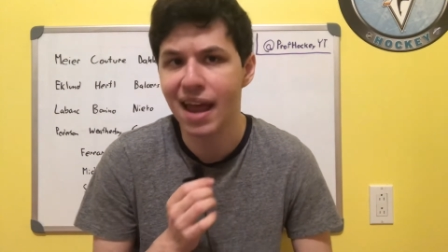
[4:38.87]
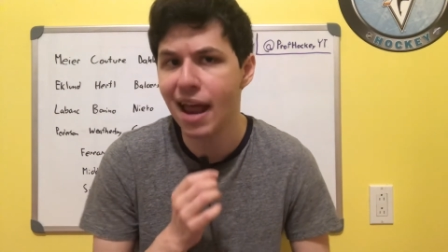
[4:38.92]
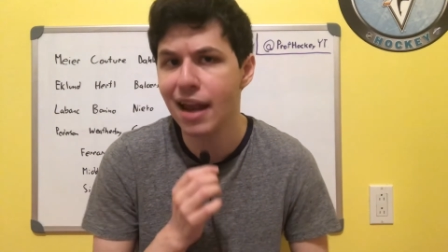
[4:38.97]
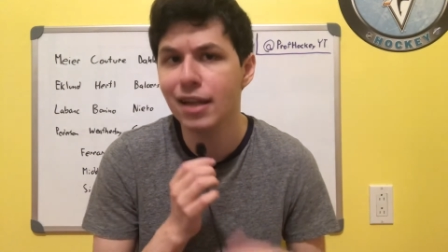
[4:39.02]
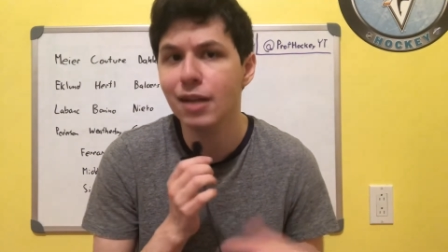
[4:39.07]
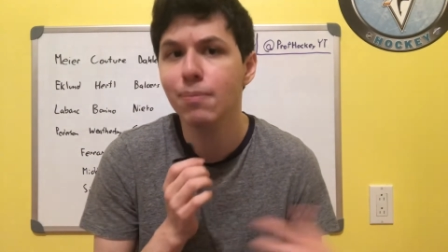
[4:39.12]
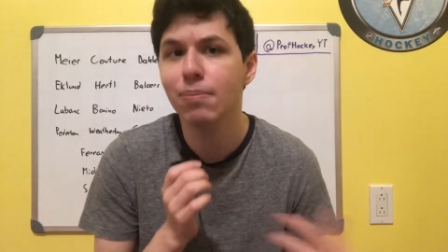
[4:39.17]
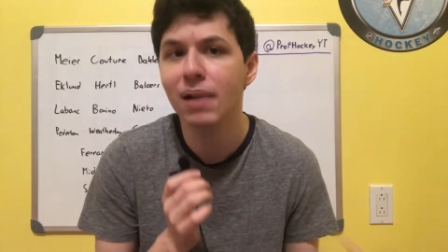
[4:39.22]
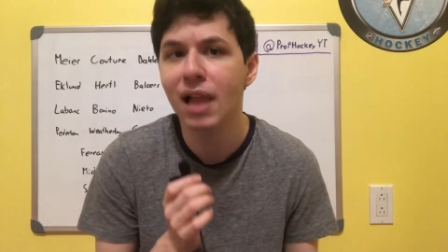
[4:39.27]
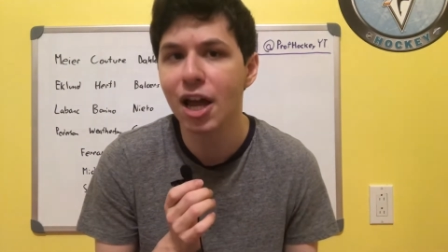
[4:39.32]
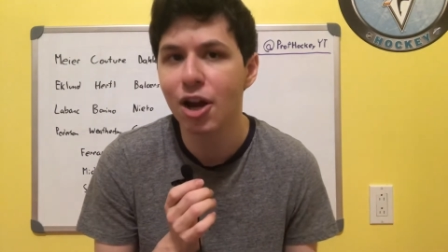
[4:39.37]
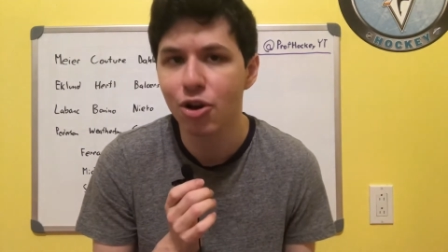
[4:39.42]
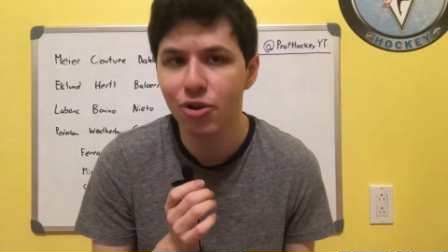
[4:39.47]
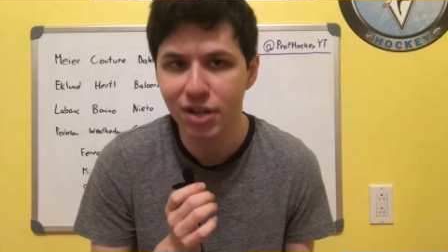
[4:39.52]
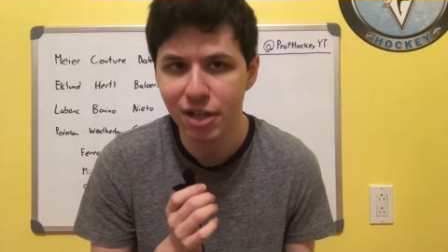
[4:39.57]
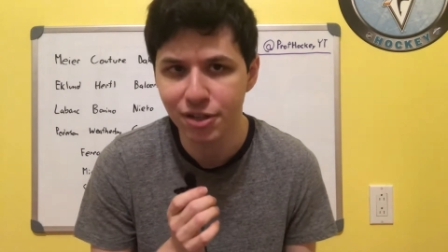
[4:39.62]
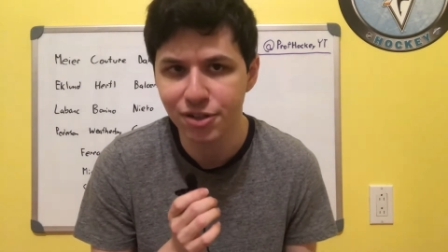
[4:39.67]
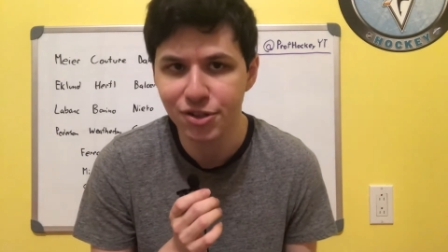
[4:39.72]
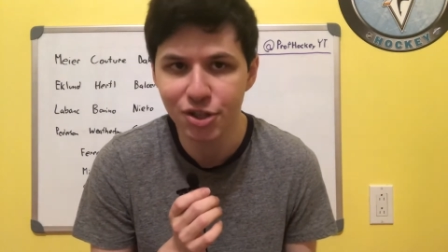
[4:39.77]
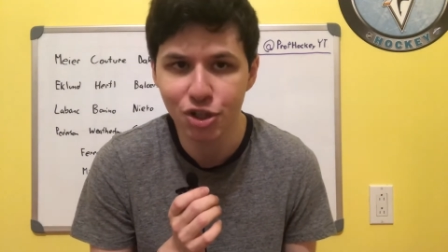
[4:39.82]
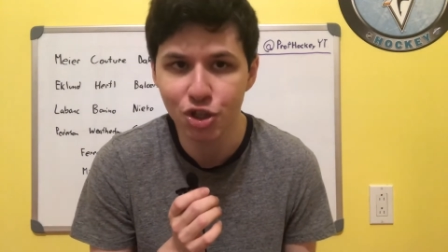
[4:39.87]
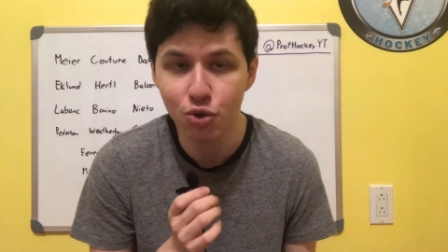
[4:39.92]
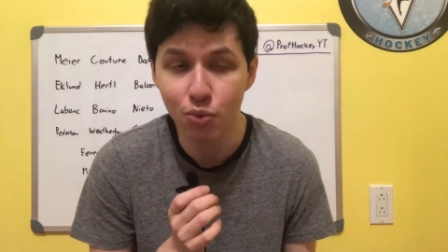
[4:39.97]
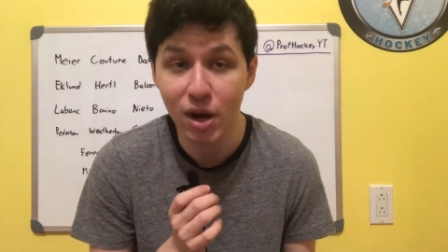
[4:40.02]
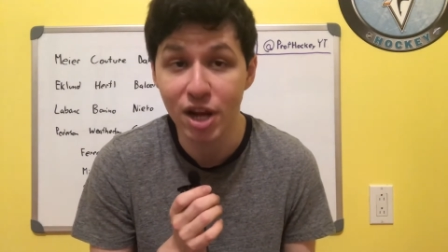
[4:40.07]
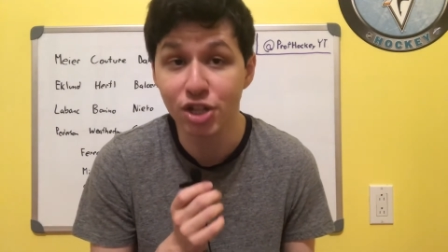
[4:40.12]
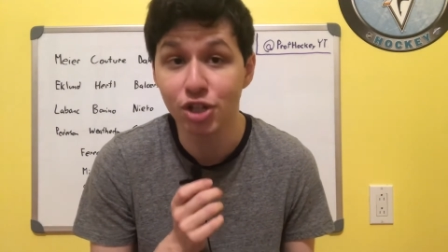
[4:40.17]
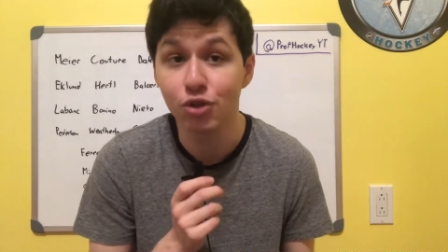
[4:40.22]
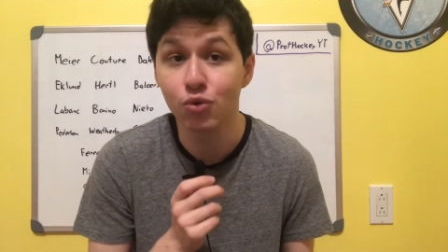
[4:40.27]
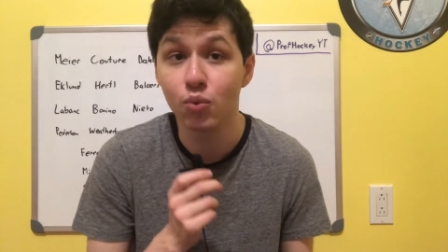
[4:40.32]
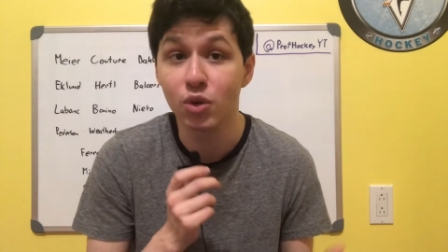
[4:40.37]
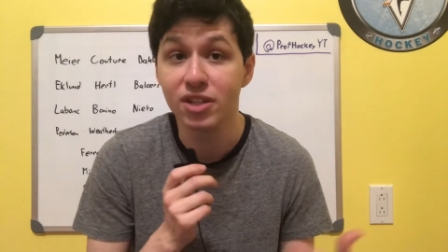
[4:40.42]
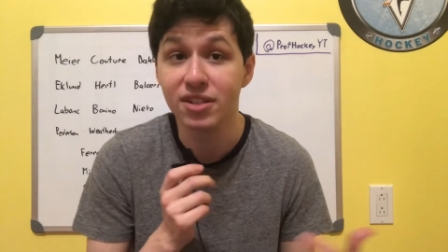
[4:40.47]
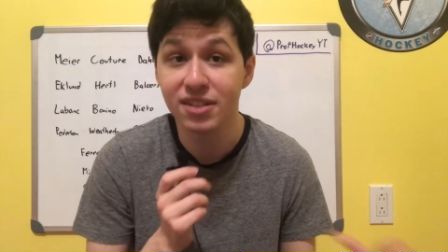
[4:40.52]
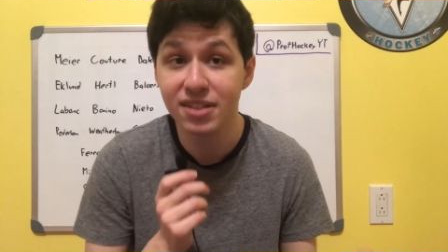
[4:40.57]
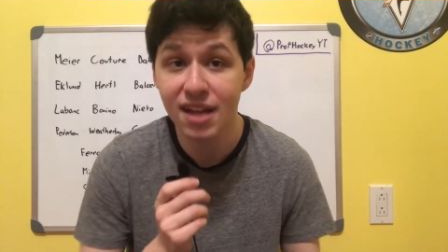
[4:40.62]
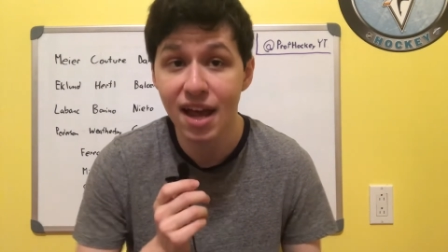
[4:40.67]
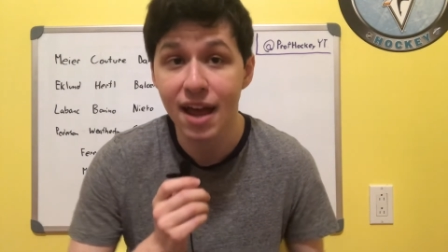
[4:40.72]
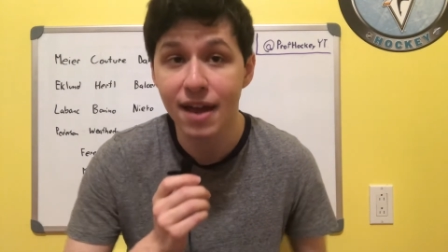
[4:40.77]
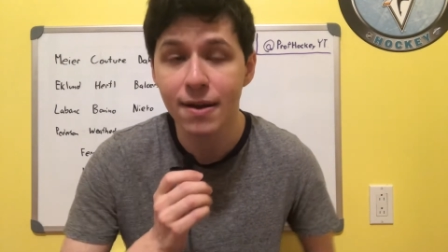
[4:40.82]
any player in his situation would
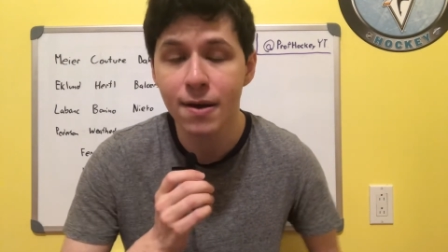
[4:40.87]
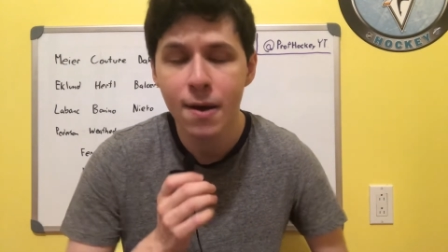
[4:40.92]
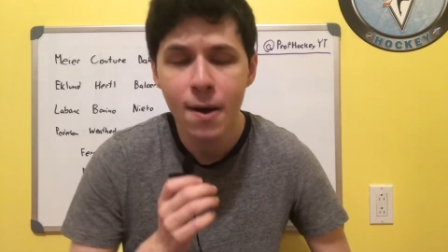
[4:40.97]
say.